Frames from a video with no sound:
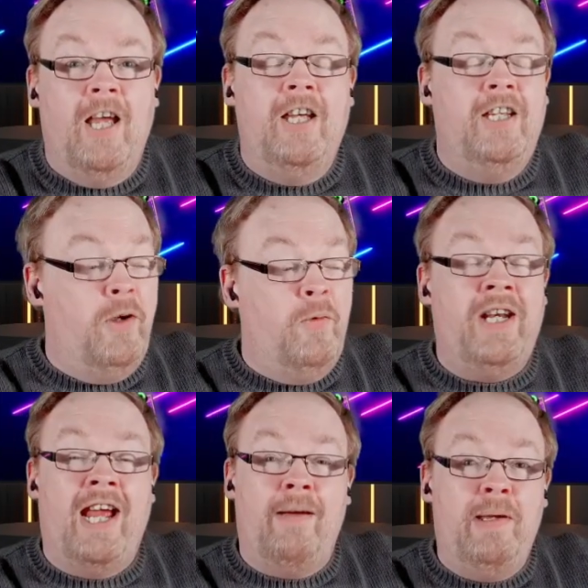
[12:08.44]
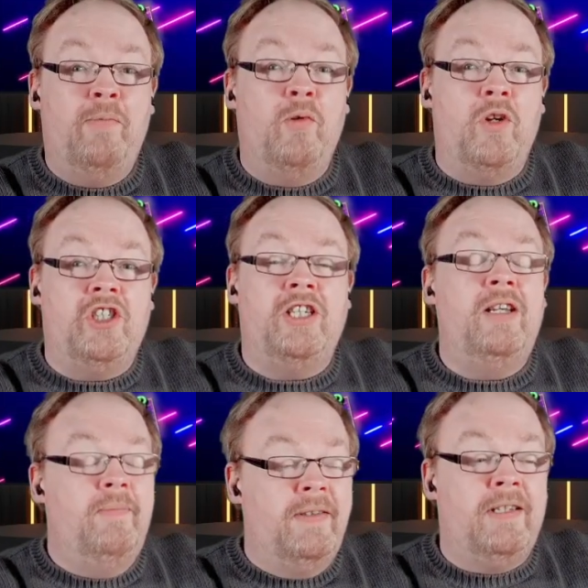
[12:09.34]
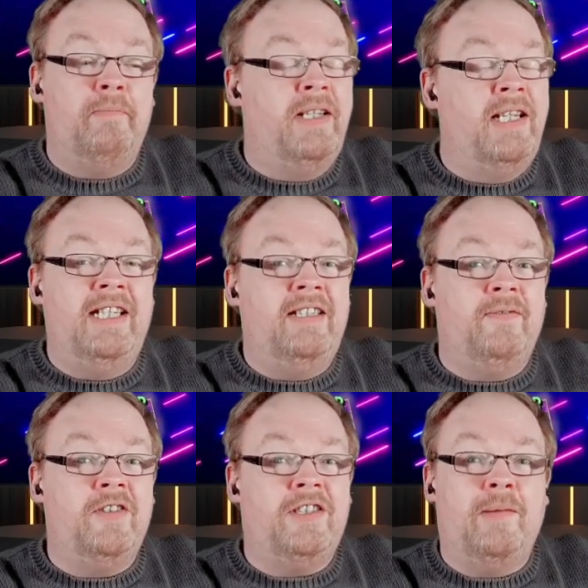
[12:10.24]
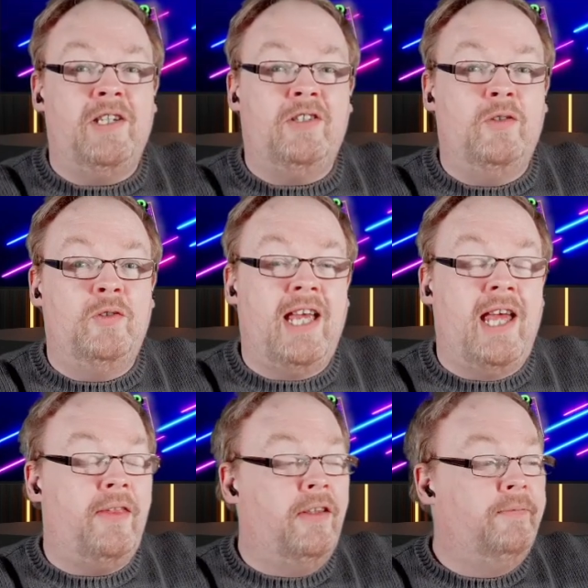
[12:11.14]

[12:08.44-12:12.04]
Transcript: When you have people watching you, completely different subjects altogether.